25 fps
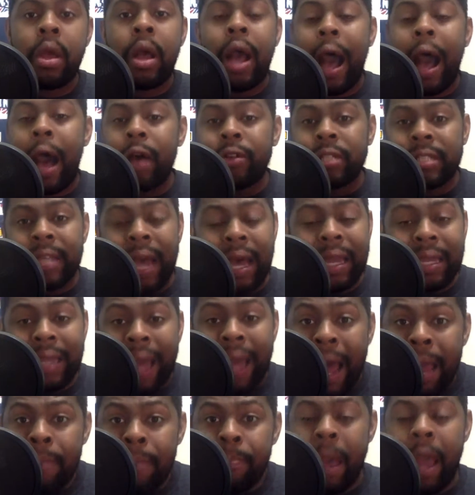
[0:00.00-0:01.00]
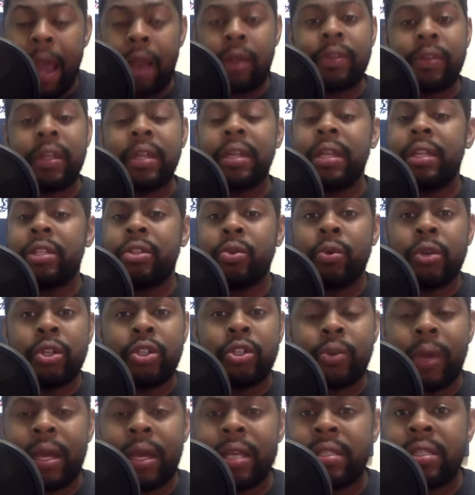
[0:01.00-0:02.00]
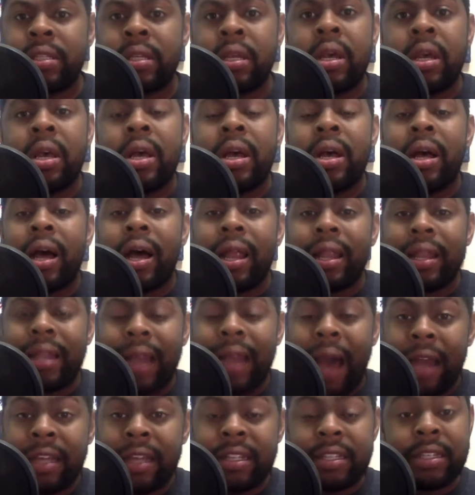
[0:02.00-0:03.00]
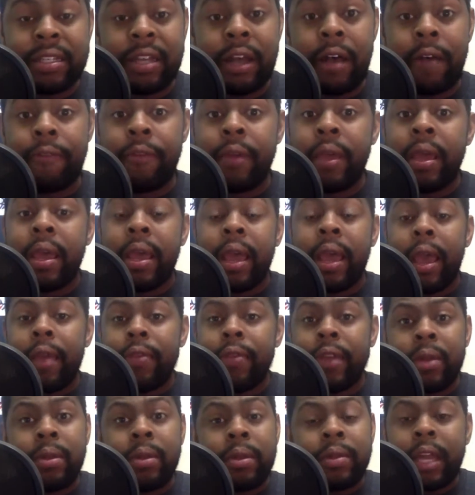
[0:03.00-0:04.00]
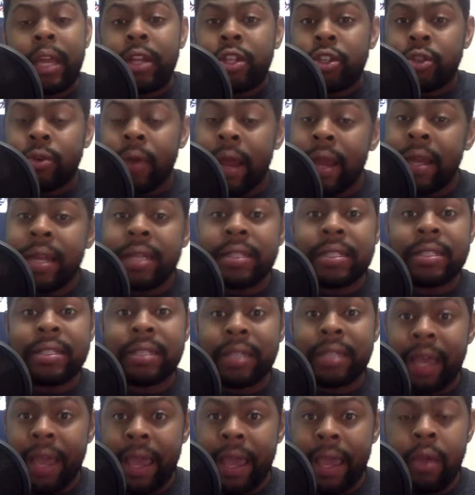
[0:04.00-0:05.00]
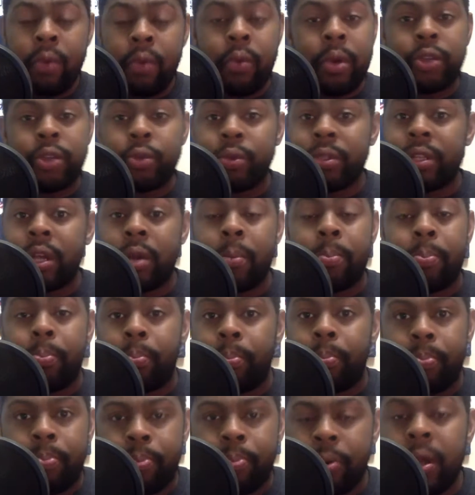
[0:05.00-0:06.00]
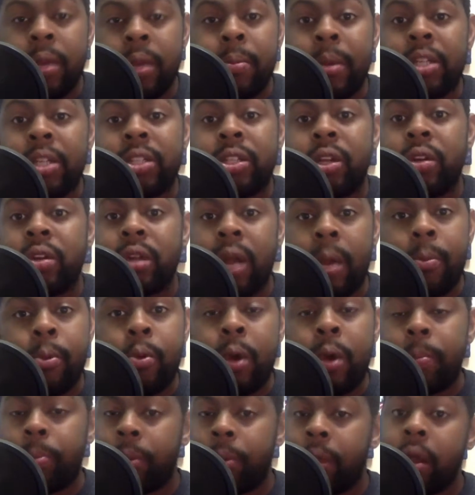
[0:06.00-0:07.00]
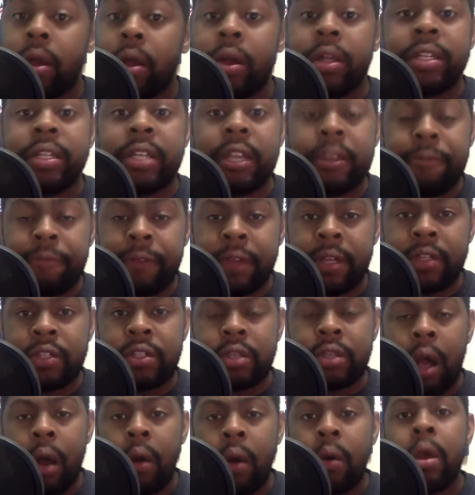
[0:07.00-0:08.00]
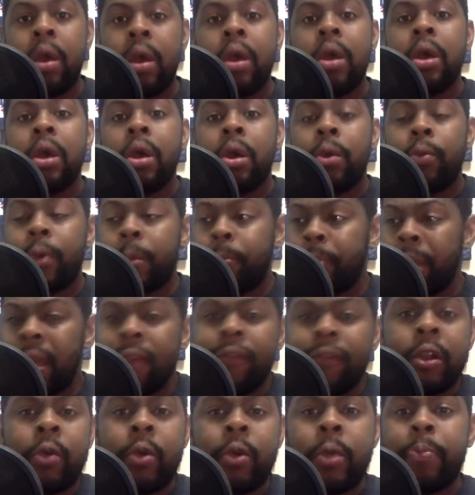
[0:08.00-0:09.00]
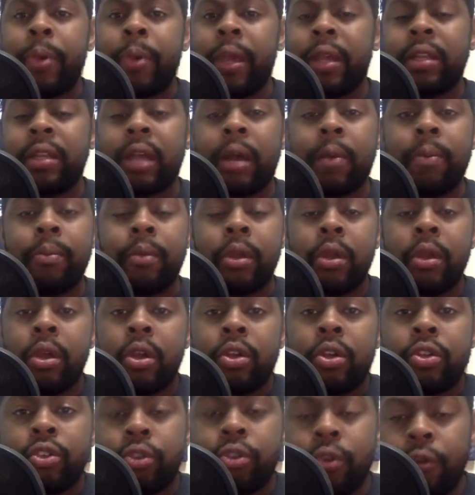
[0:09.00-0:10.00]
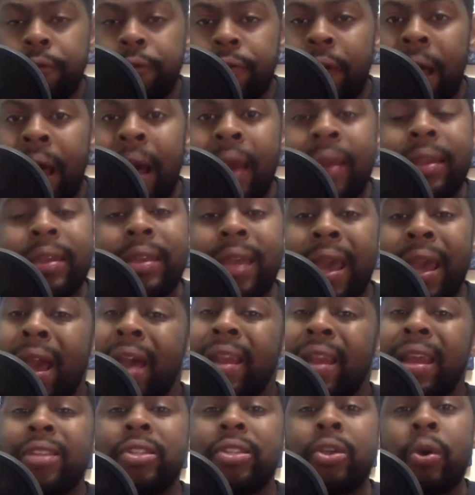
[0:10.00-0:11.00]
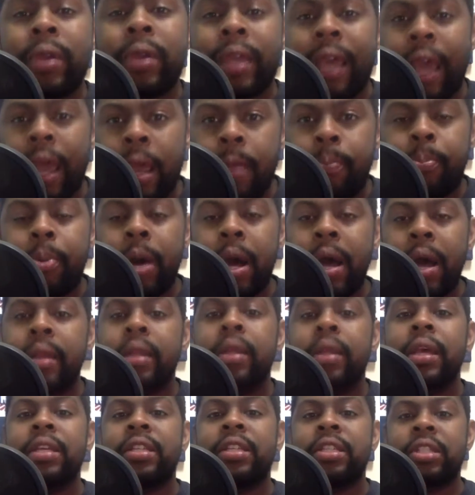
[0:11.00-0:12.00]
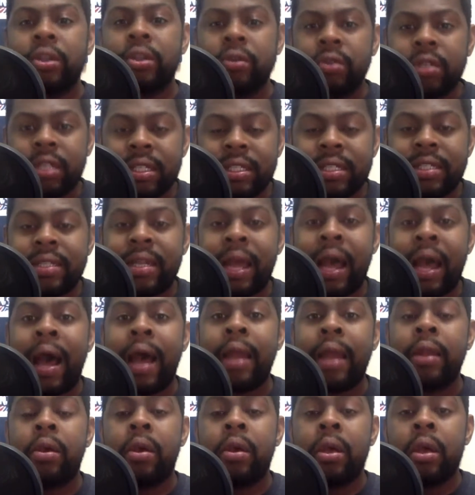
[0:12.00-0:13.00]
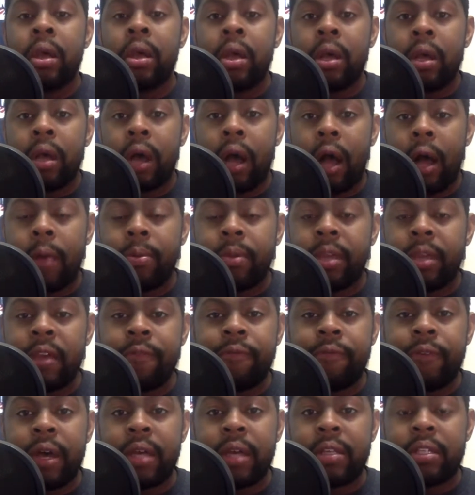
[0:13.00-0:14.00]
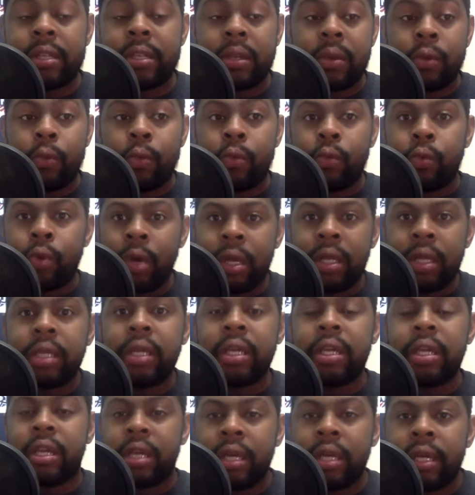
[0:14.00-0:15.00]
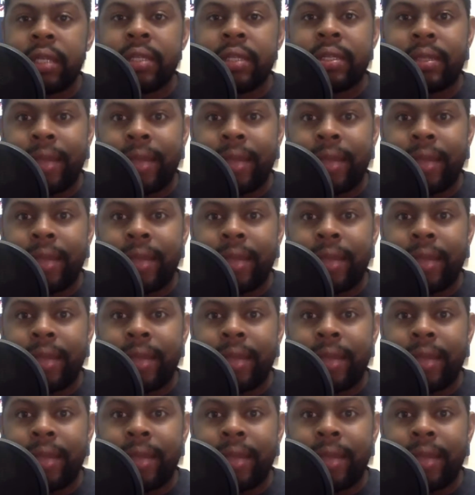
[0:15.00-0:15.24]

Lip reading: outside linebacker. They need to address a lot of stuff. And then they traded Slade, which was pretty much their number one player on defense. So, even though we picked up Trufant, yeah, that's okay, but it still does not give us really good